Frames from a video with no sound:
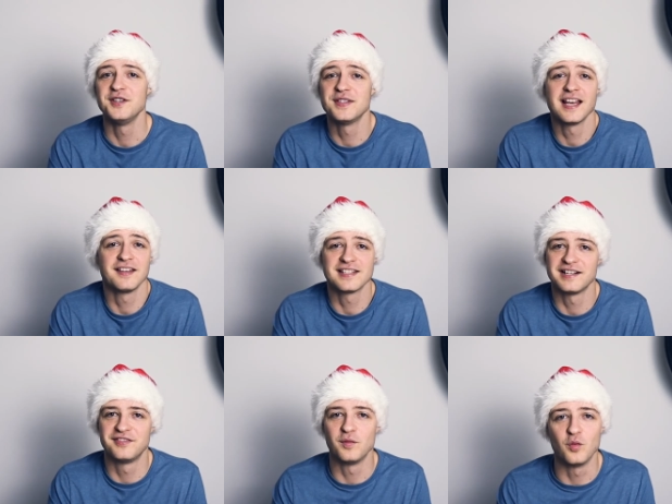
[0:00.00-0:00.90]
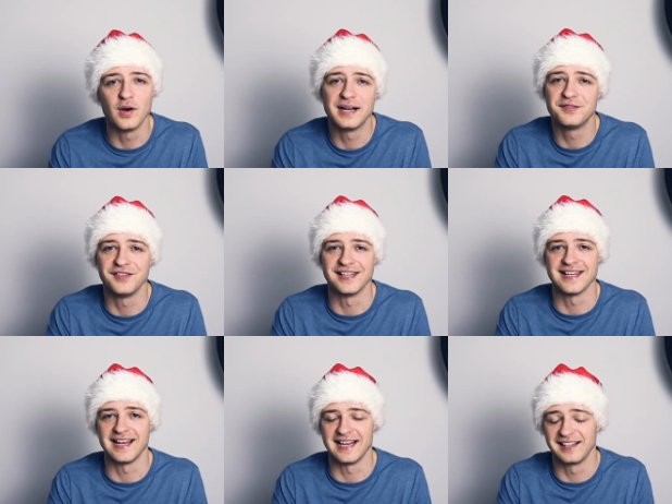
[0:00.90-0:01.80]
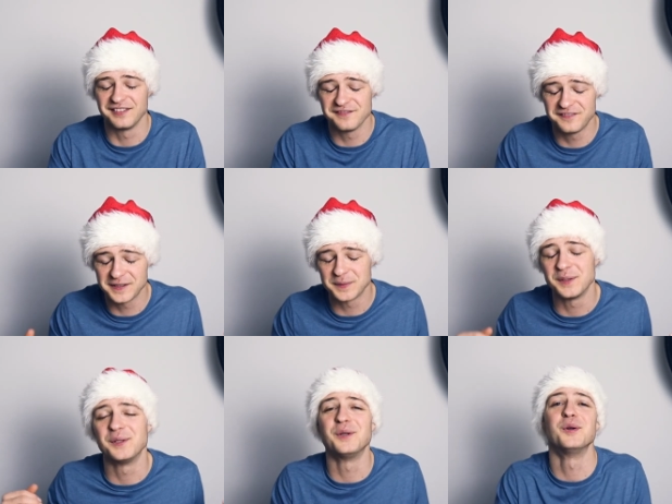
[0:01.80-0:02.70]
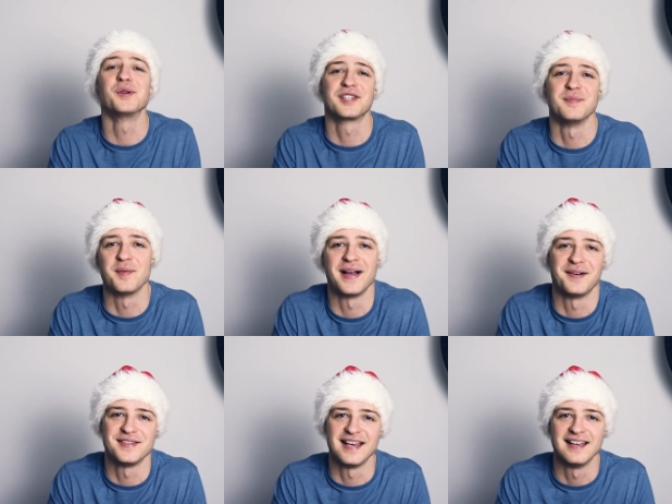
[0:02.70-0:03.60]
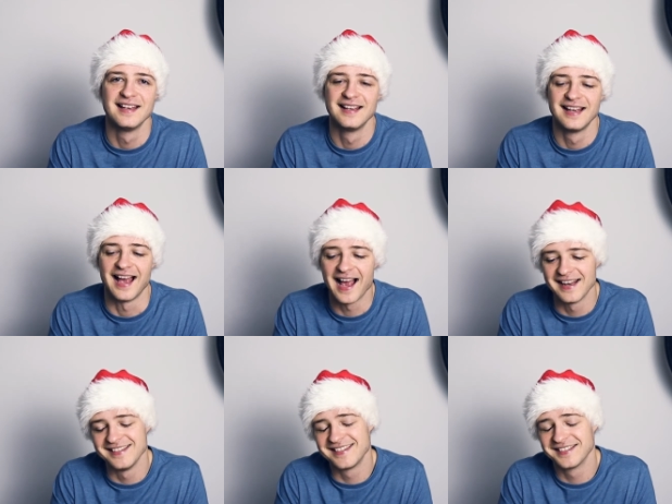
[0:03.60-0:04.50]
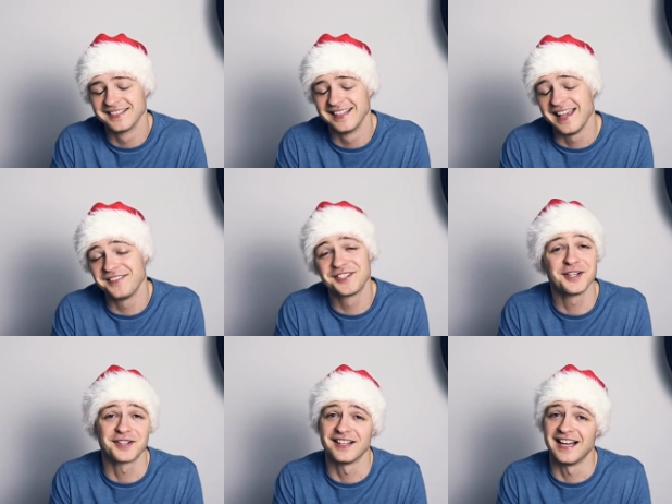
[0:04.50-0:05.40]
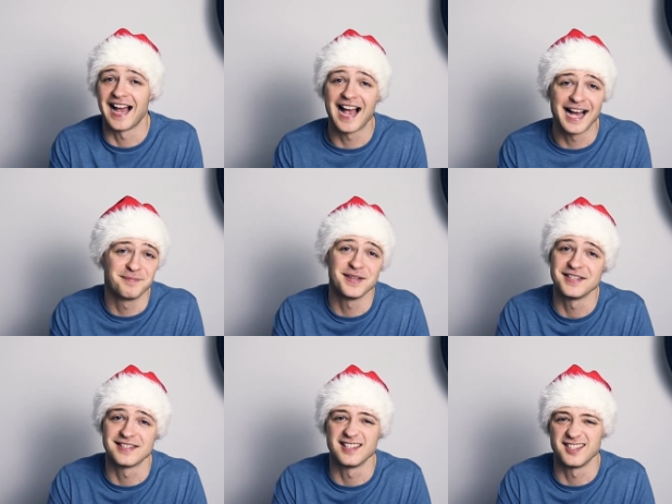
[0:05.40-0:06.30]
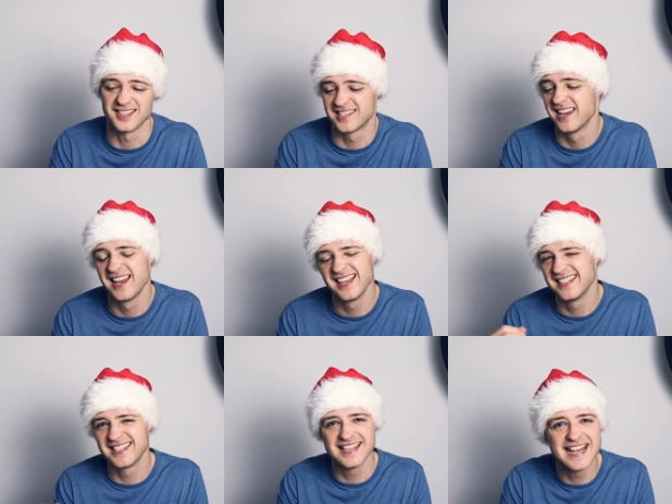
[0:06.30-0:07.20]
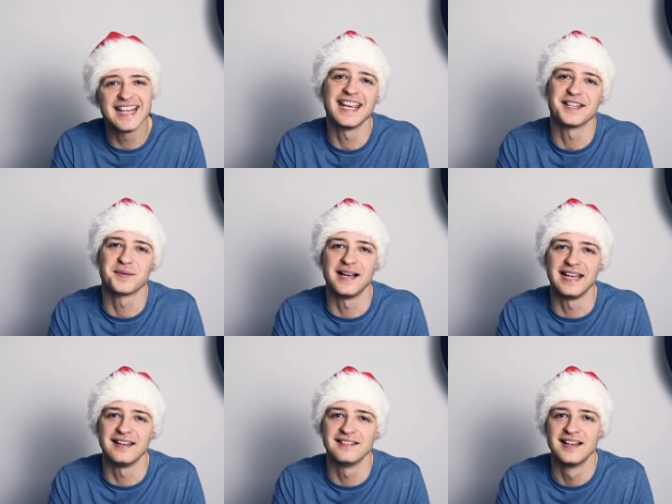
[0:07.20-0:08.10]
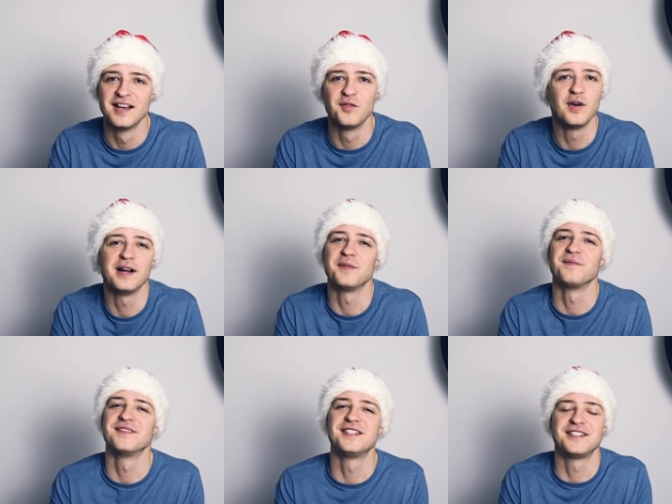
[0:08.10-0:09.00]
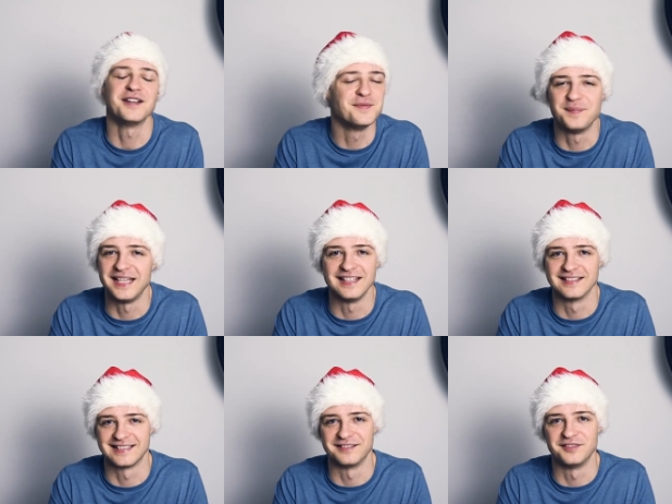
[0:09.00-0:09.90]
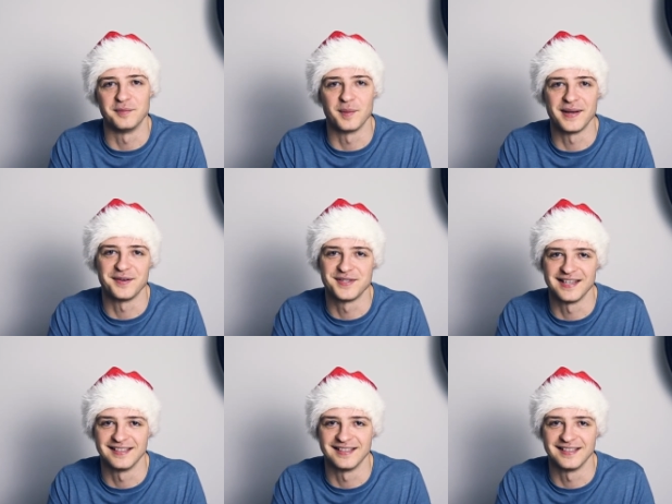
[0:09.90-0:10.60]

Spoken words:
You set yourself up well for the day and can feel awesome about it. And if chocolate happens to just sneak its way in, well, don't beat yourself up about